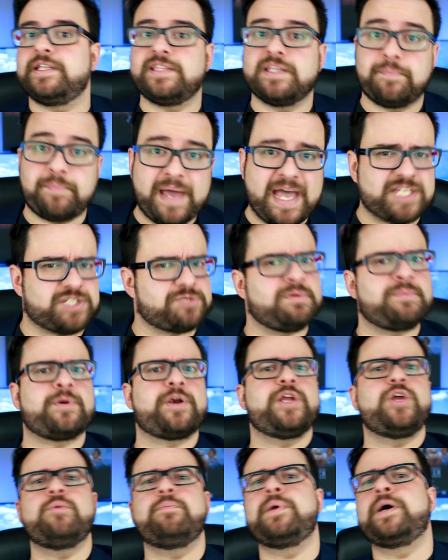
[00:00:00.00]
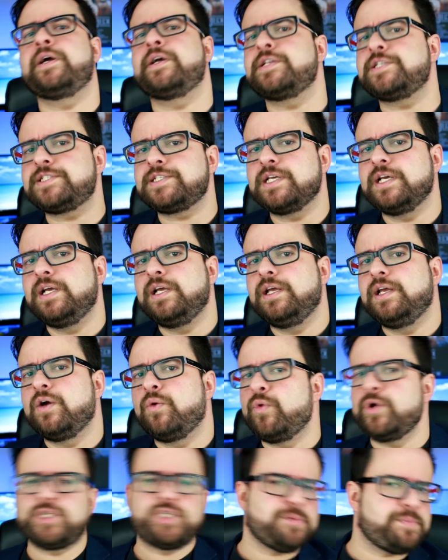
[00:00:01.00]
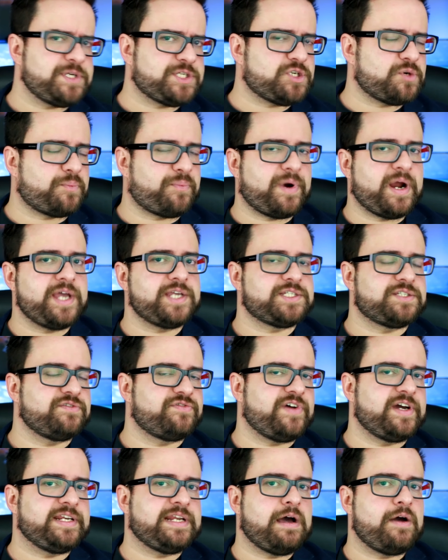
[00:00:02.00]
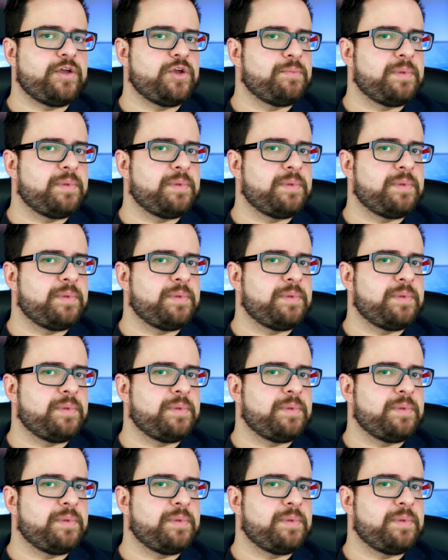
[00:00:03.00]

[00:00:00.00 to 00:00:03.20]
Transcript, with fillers: in the past. Remember Humongous? Would you be surprised to find out